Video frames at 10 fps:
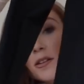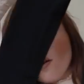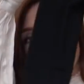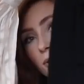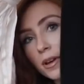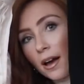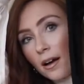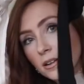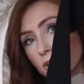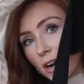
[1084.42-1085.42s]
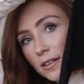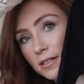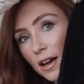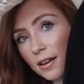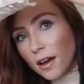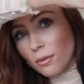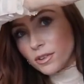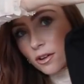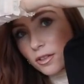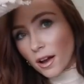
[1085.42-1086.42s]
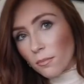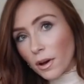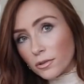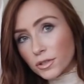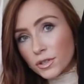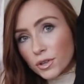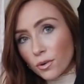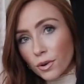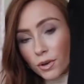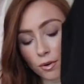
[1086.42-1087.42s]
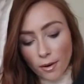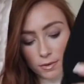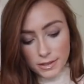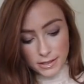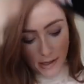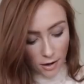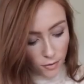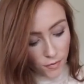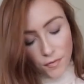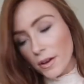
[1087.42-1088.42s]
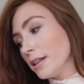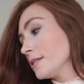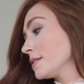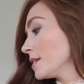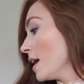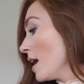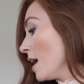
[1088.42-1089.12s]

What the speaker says: So yeah, I'll try this on now with the other thing I'm about to show you, and we'll see how it fits.